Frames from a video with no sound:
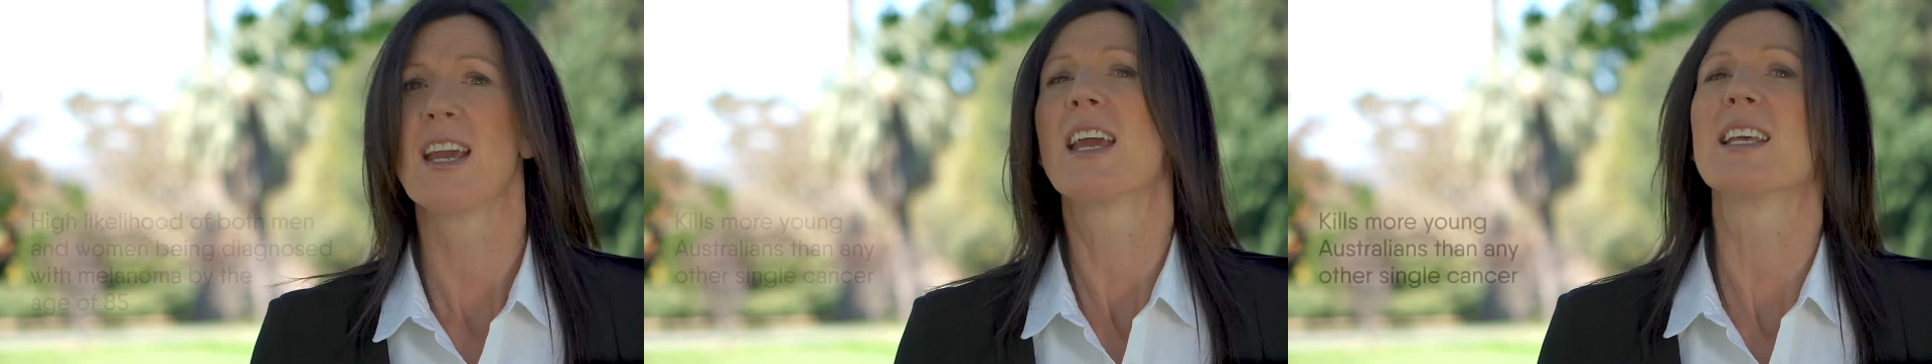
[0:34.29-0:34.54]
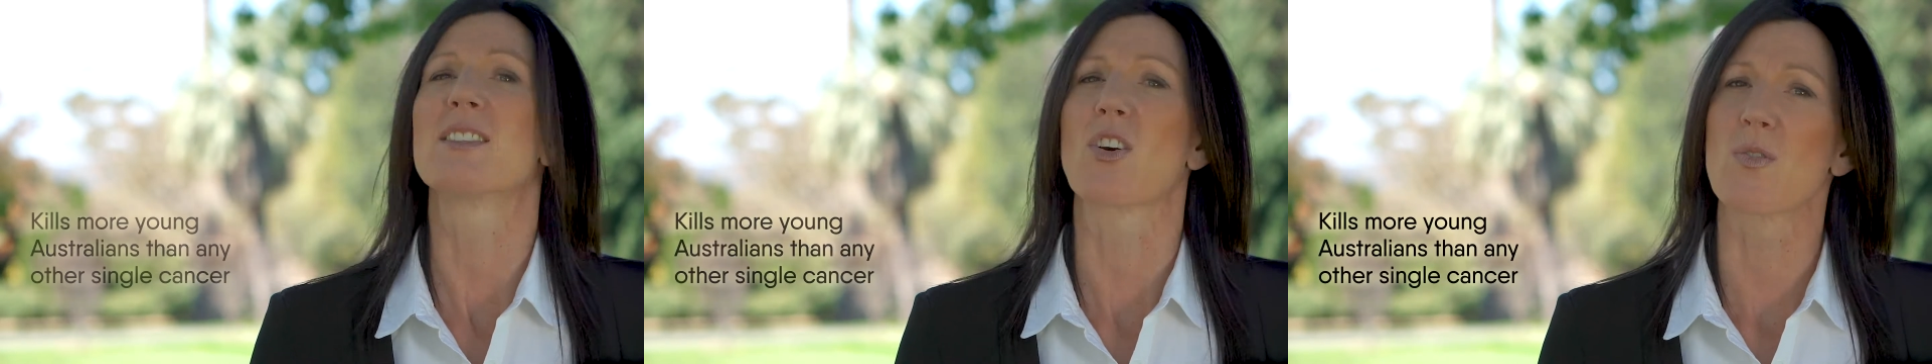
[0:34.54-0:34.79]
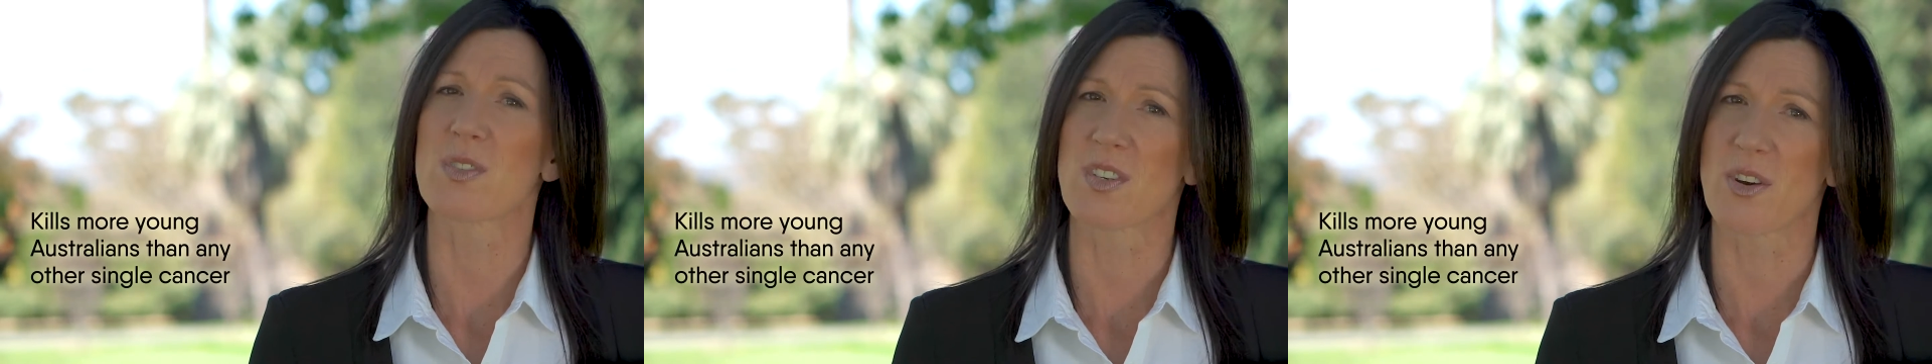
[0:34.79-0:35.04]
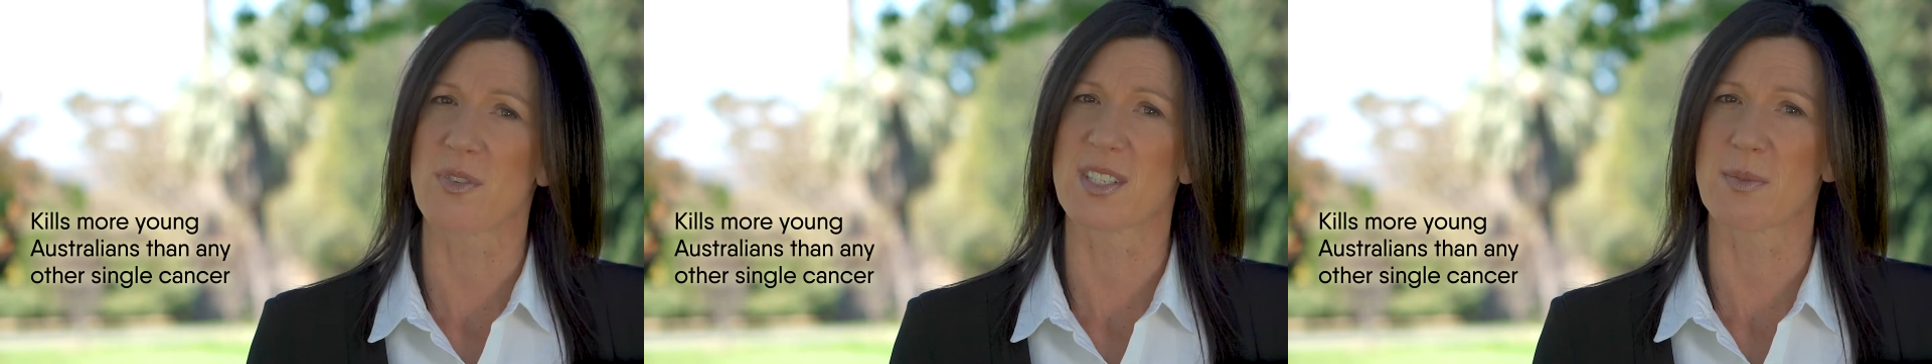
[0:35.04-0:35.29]
it's also
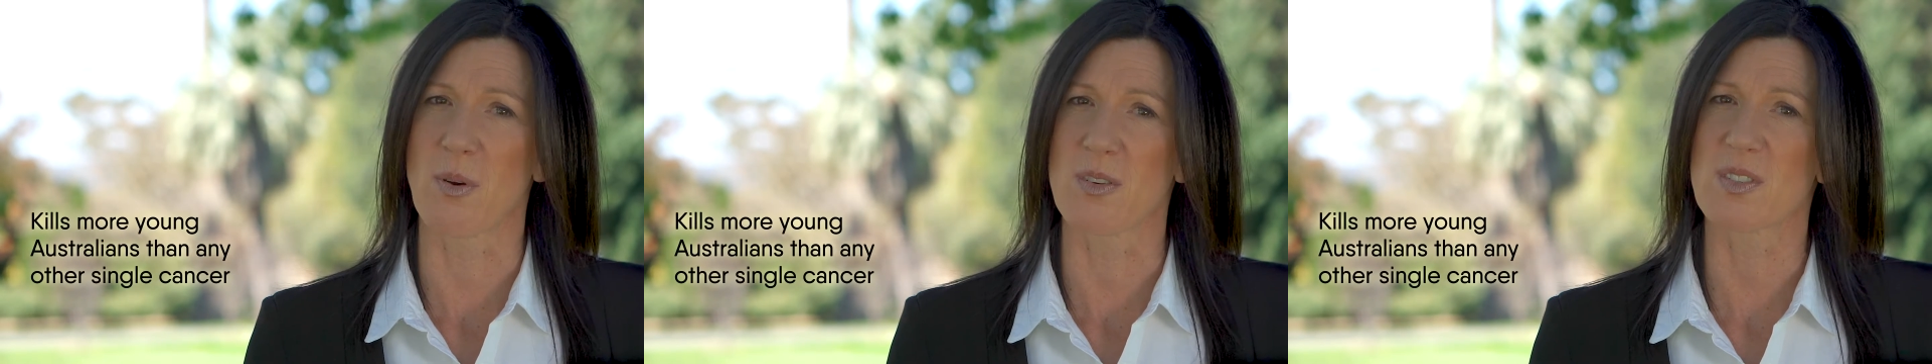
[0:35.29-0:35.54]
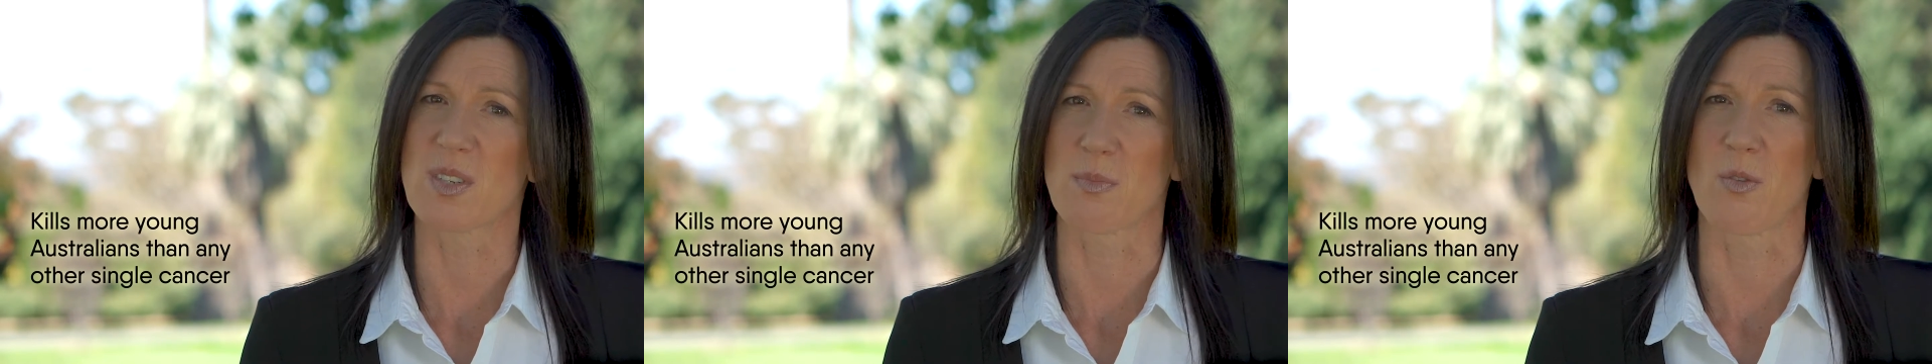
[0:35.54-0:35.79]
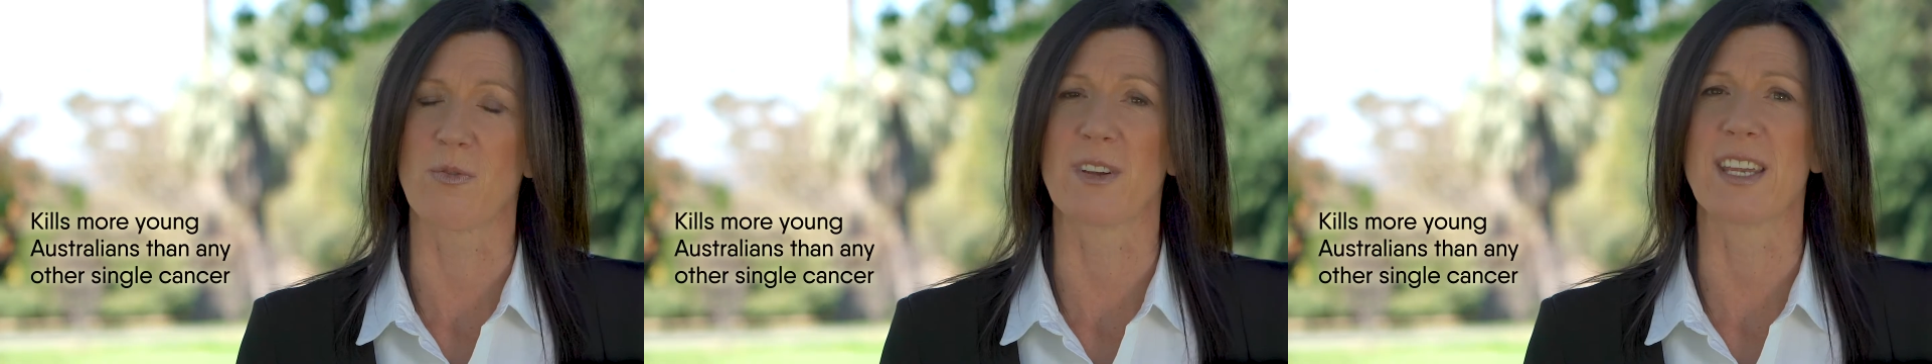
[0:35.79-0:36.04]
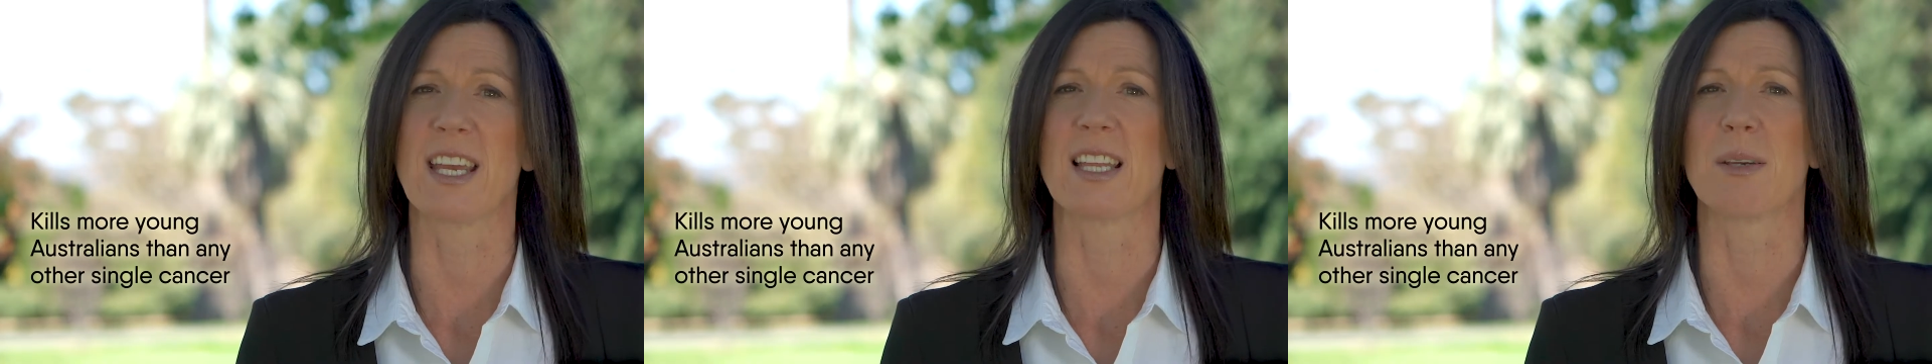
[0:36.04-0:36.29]
responsible for
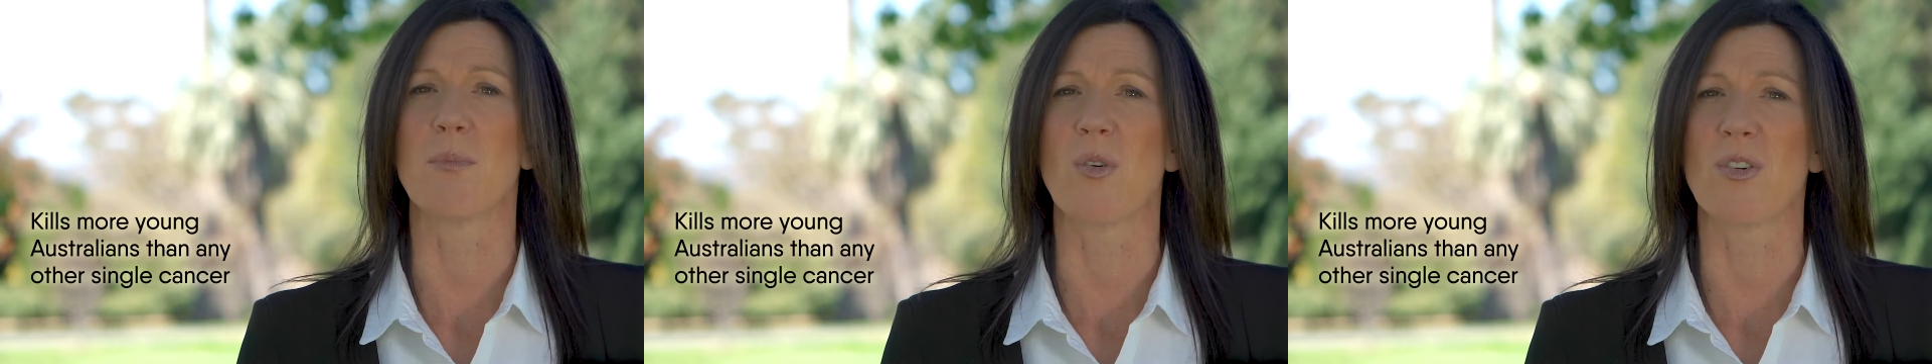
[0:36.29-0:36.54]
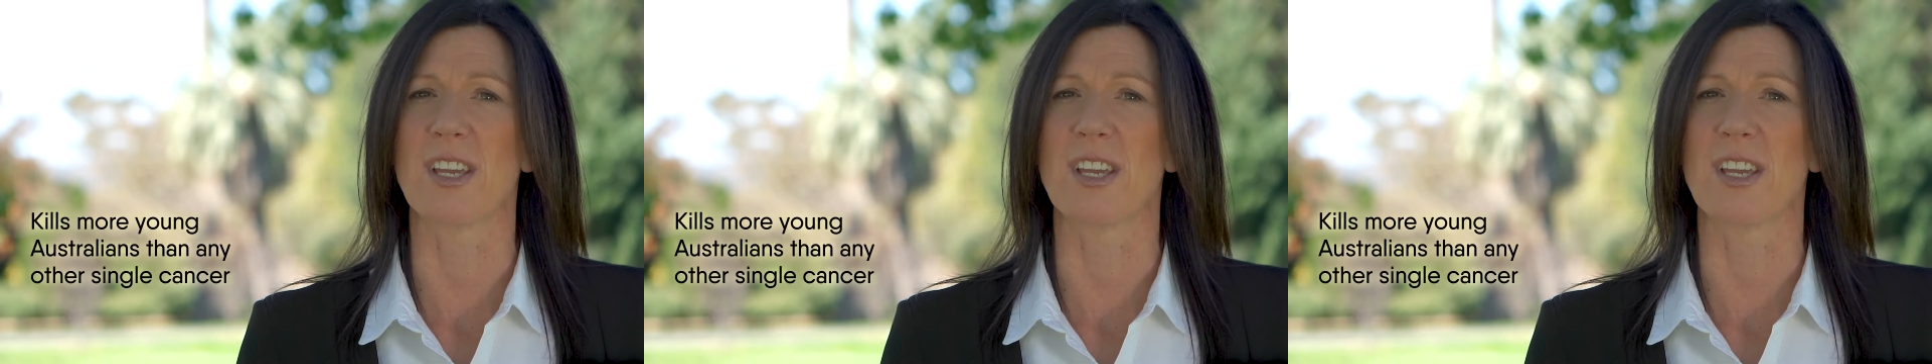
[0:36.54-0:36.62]
killing more